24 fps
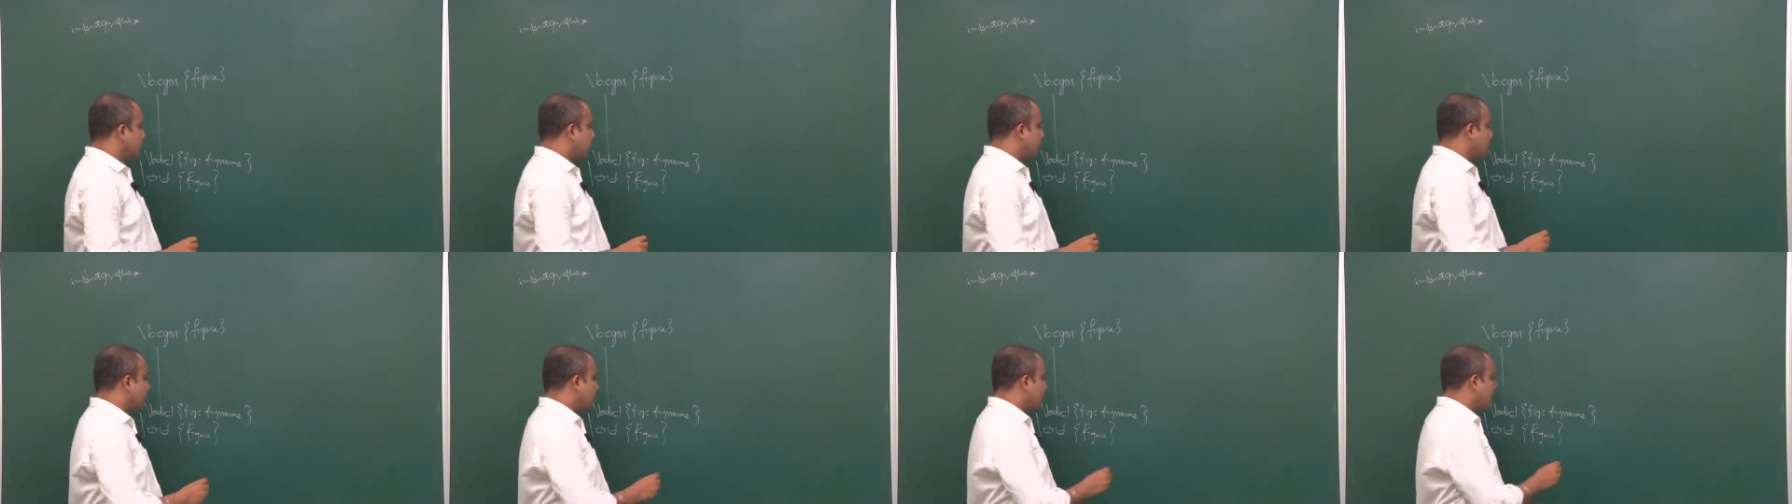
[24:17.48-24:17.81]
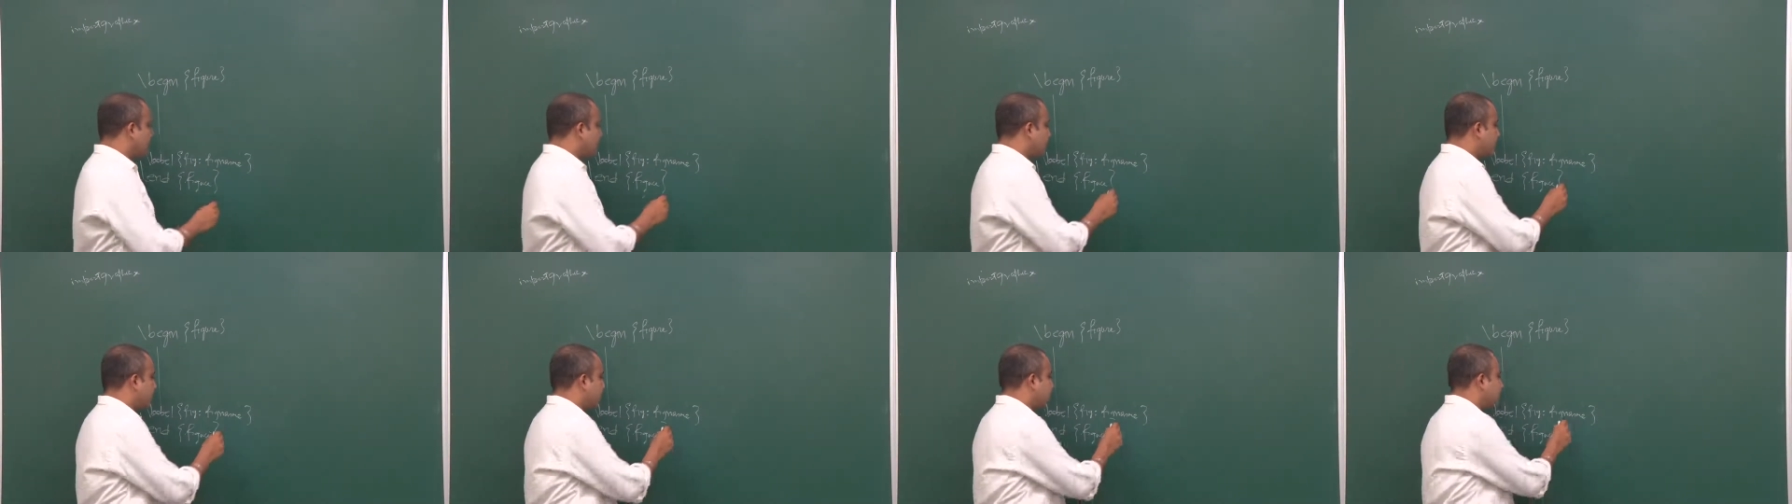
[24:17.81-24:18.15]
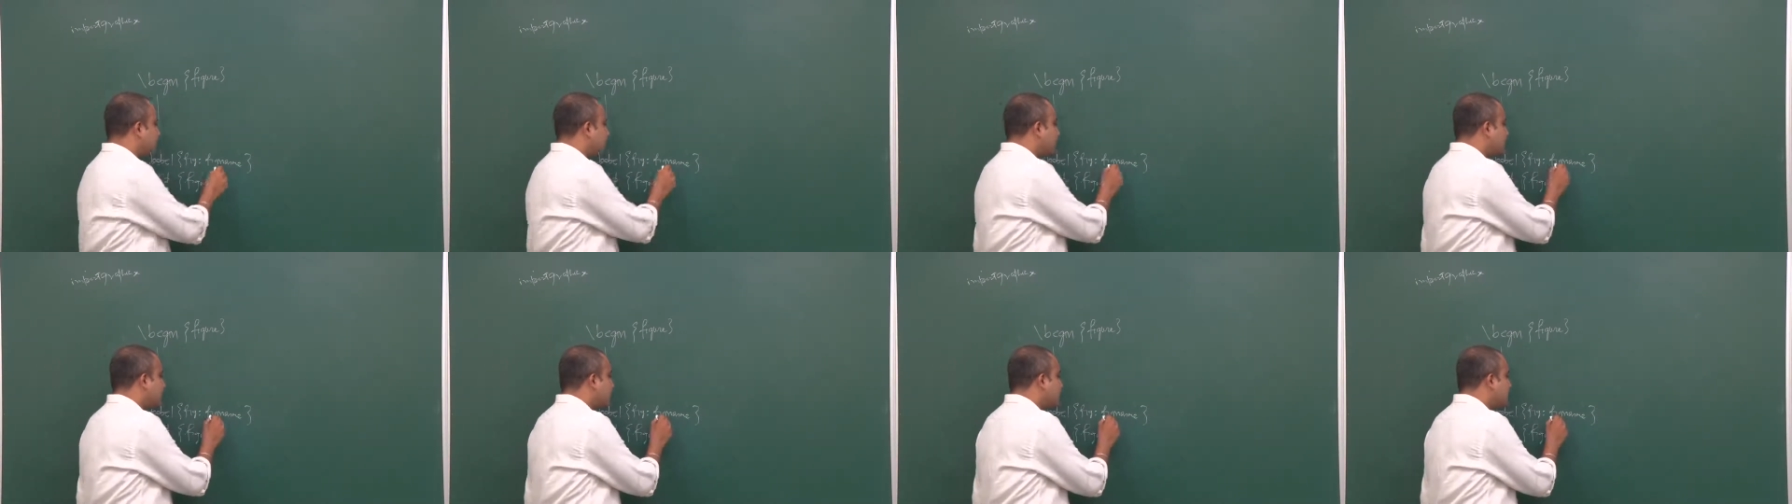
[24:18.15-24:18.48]
Now that
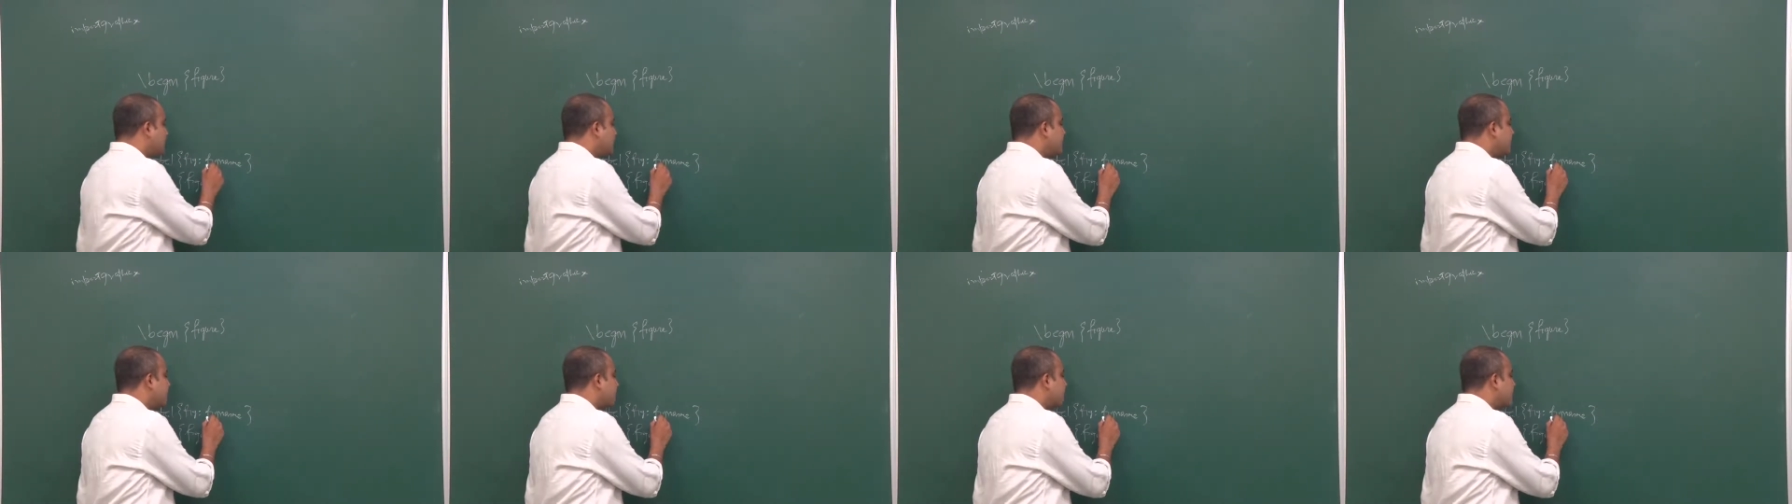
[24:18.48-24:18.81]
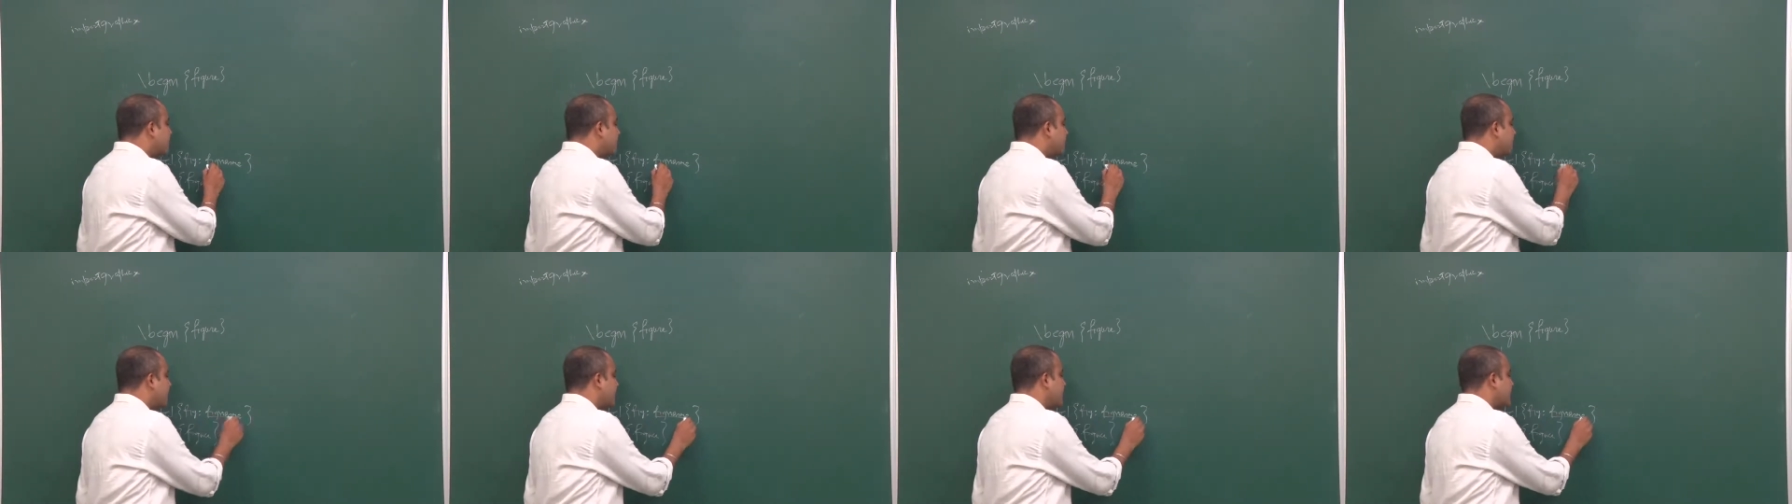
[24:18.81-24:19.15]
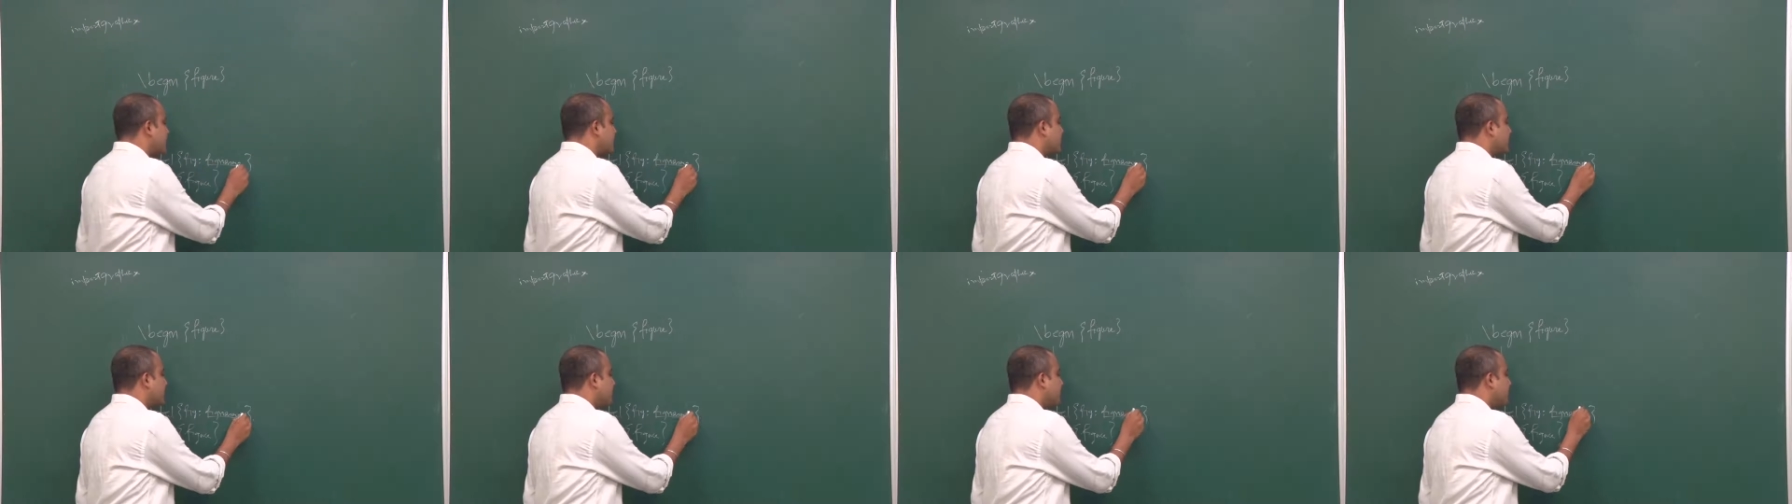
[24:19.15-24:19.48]
figure name